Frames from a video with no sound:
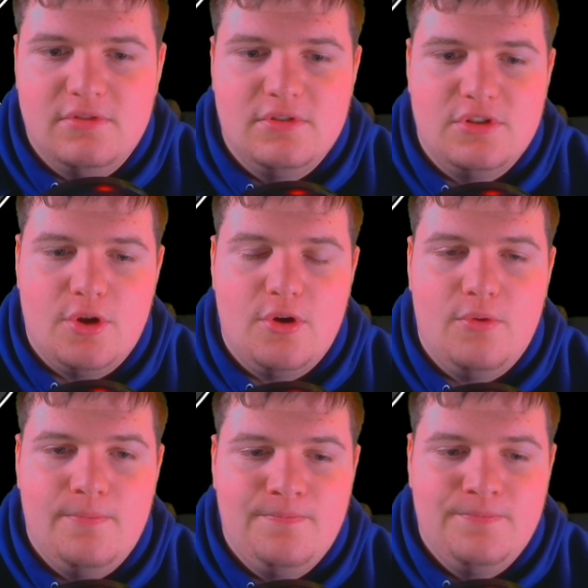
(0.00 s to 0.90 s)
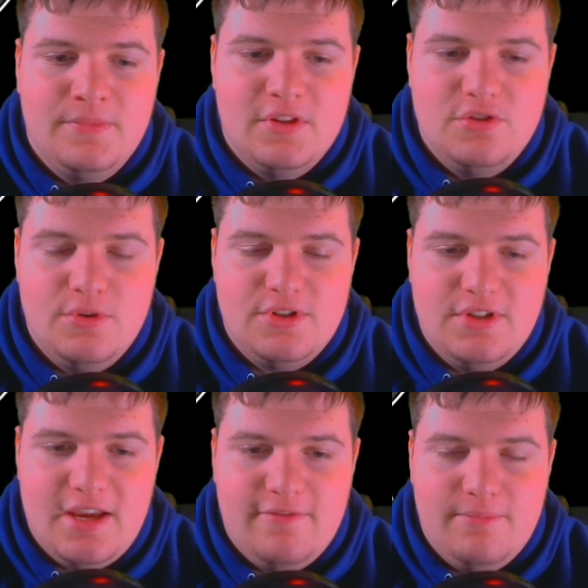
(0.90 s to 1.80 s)
So it's always good
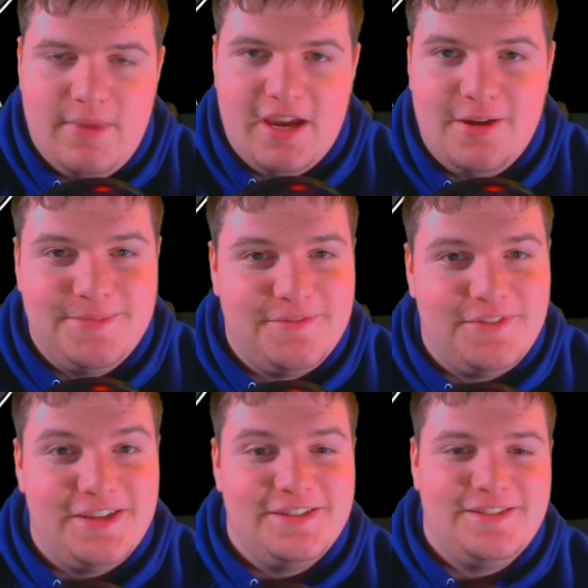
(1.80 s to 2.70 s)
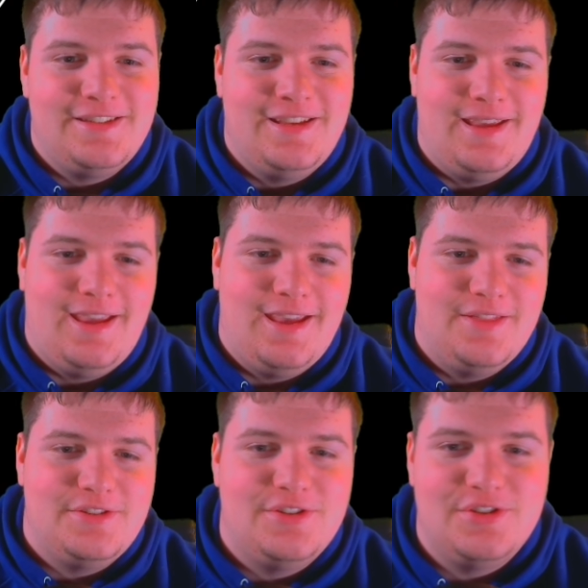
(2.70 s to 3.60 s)
to have backups of things, and
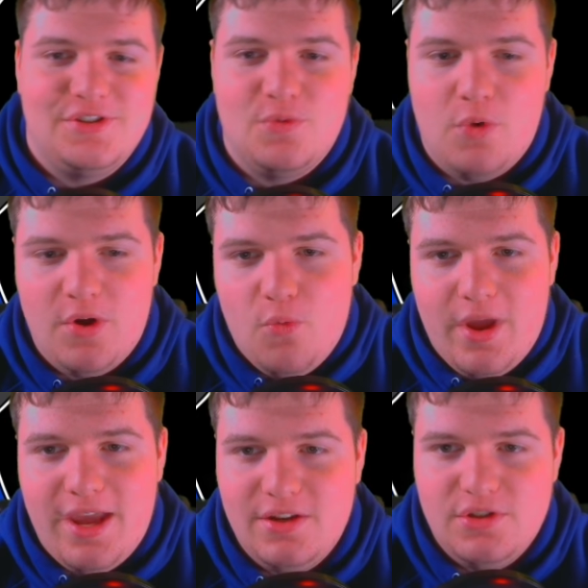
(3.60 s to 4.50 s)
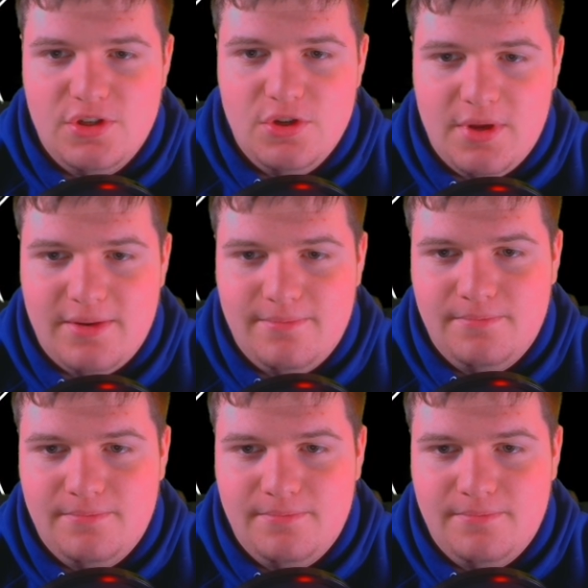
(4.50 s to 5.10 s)
this is just one way to do it.